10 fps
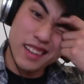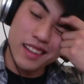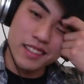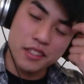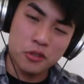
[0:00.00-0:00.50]

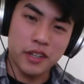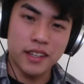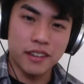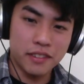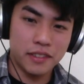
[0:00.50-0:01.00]
It's a
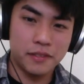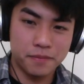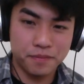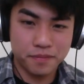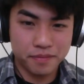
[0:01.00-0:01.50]
trade-off,
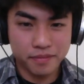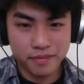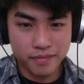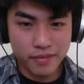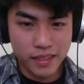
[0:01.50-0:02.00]

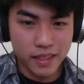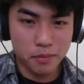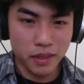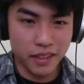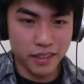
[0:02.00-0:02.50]

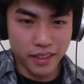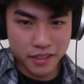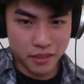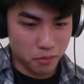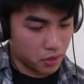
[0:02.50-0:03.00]
but you get
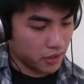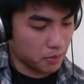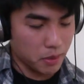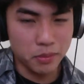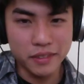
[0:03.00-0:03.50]
to impress
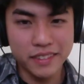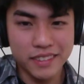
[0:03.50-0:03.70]
people.